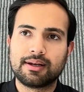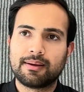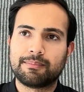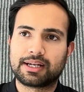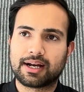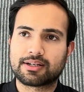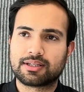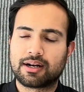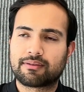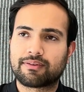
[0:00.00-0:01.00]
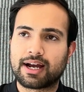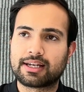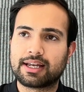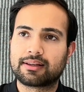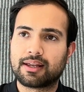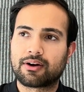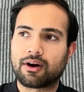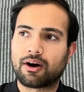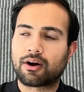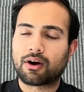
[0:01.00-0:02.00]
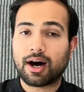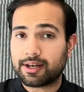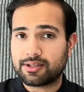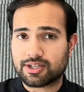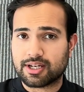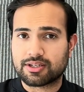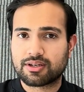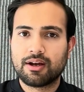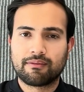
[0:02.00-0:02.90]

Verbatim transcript: because they're finding there are audiences